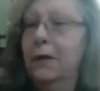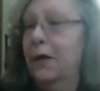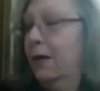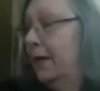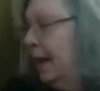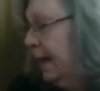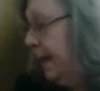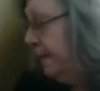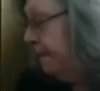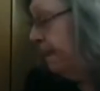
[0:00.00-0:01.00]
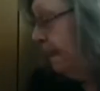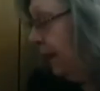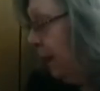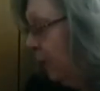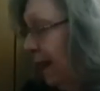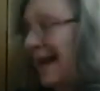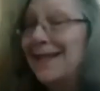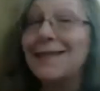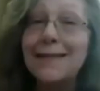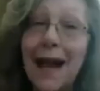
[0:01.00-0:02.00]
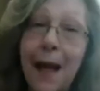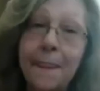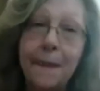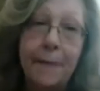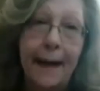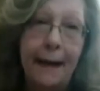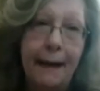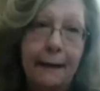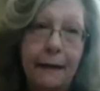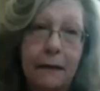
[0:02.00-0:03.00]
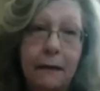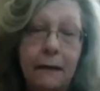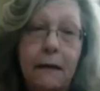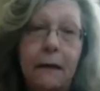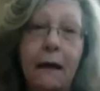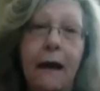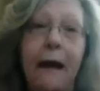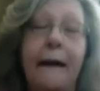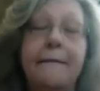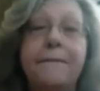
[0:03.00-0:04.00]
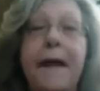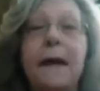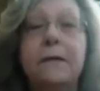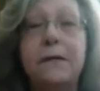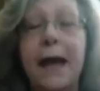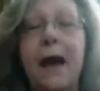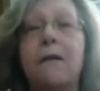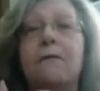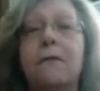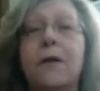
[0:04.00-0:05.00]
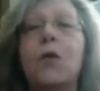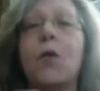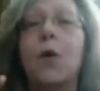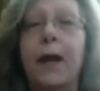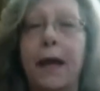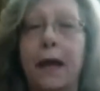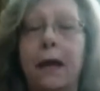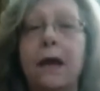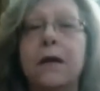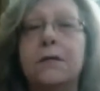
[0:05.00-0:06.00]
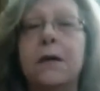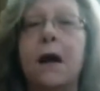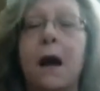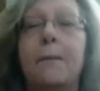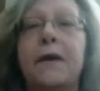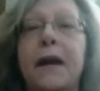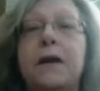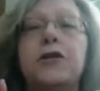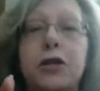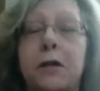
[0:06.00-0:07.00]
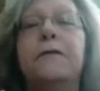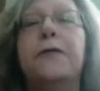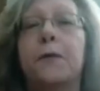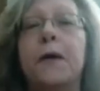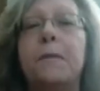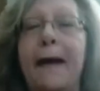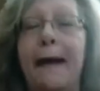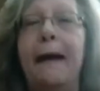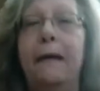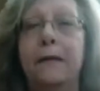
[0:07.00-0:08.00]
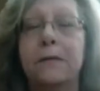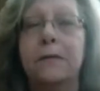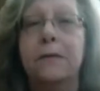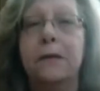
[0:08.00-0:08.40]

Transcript: okay? When I designed the bag, I found out real quick, it's a combination of three bags.